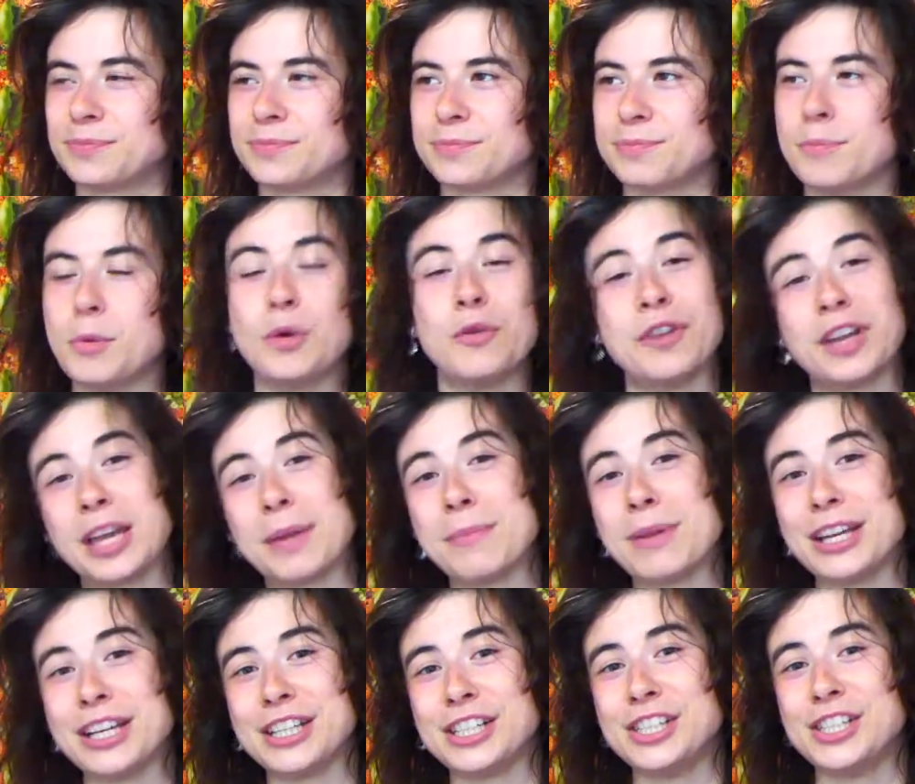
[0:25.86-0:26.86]
moving
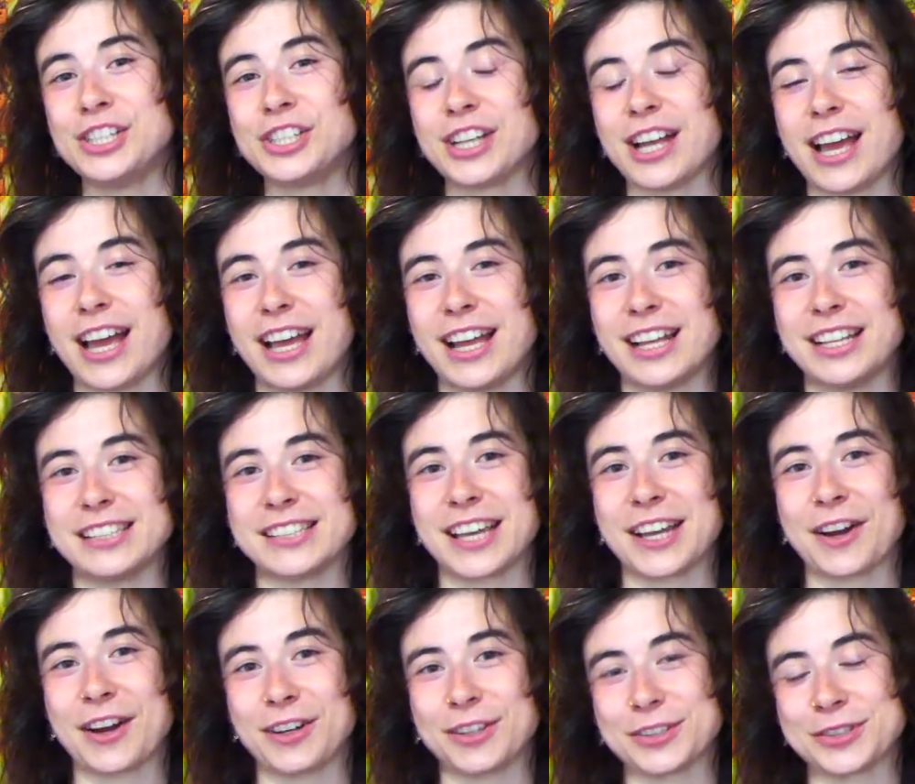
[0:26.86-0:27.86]
image, and
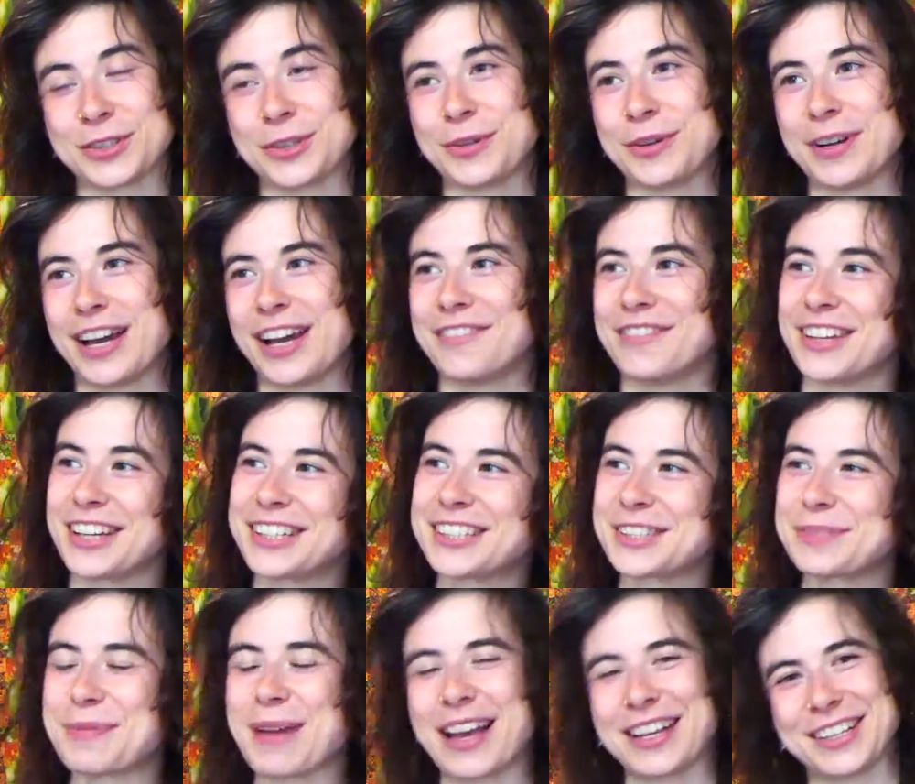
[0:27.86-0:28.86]
I also have
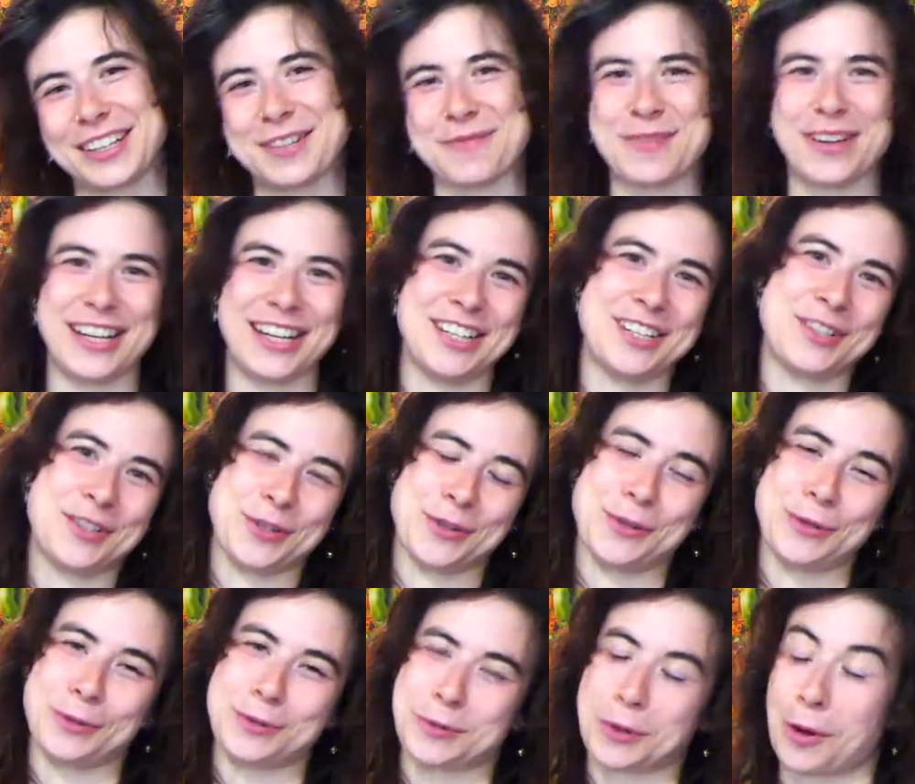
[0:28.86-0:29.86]
expanded a bit
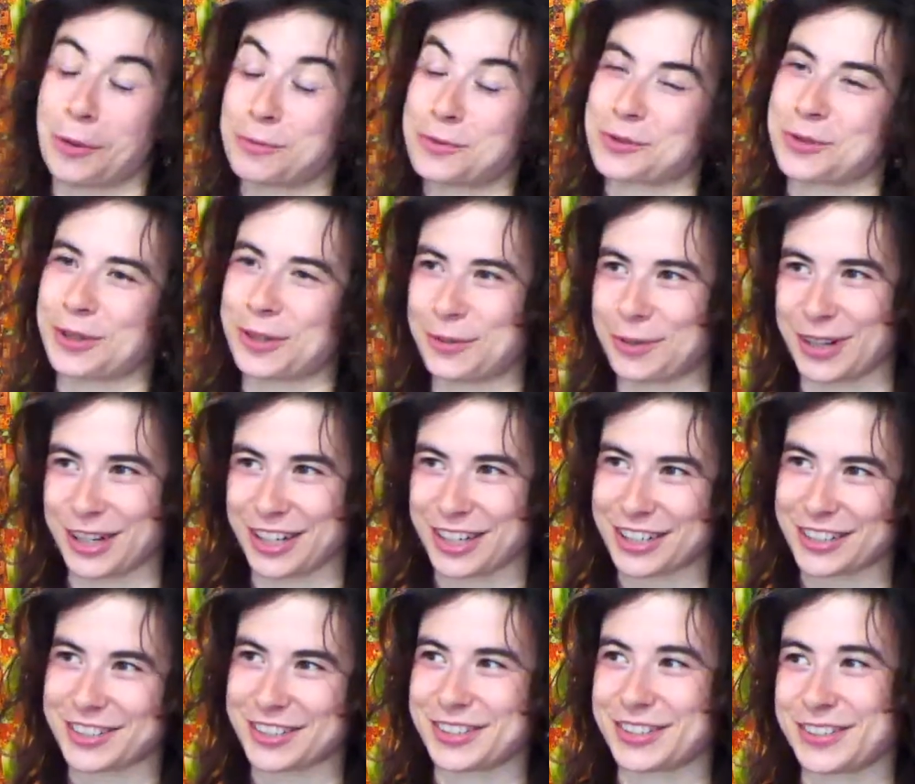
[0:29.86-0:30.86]
into sculptural
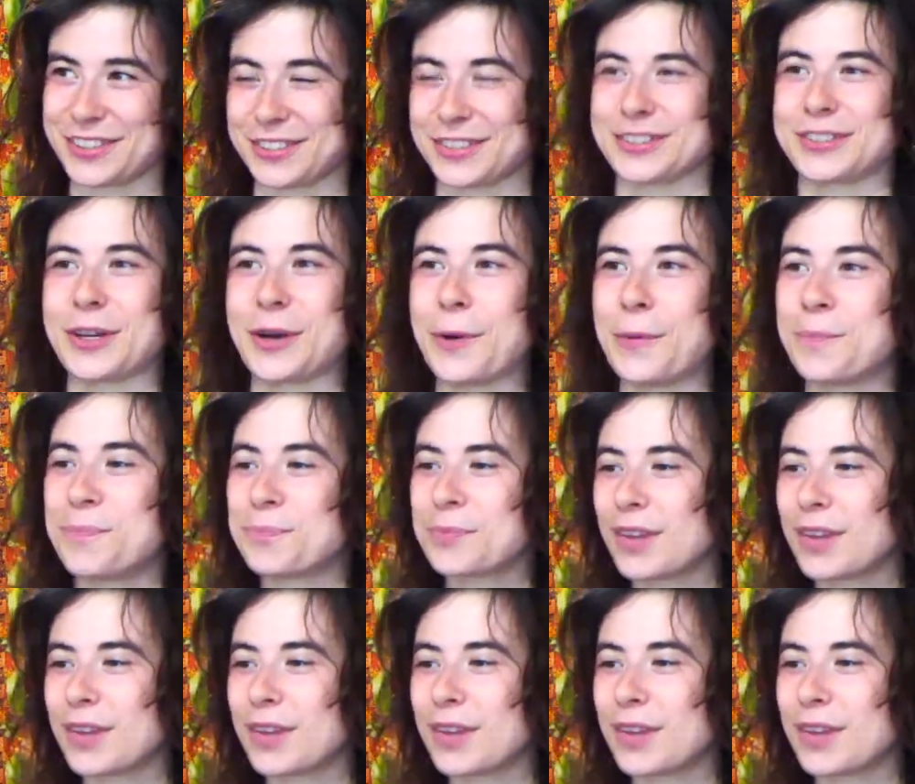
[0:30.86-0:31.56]
works. So